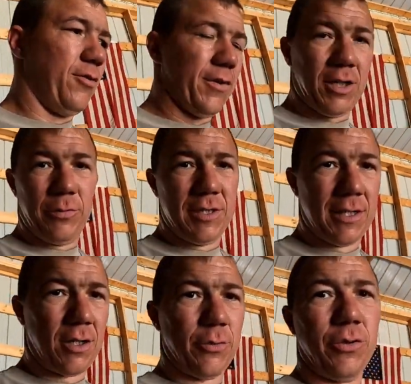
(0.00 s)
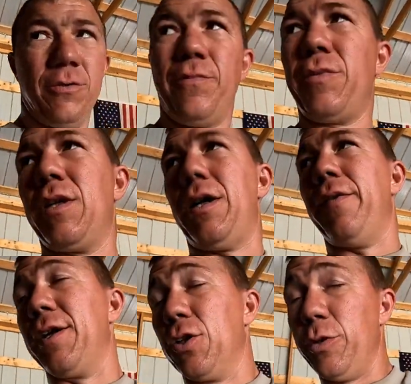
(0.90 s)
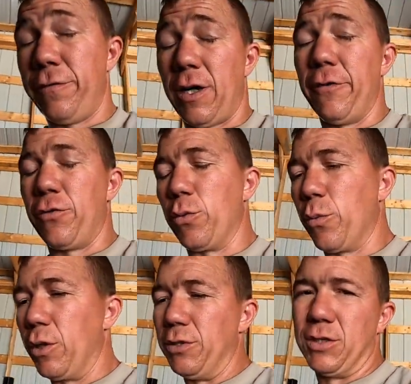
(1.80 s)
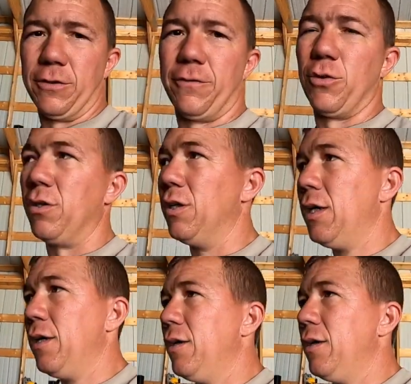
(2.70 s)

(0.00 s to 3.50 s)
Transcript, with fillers: I don't think it'll be terrible. I think it'll be fine for what we're using it for.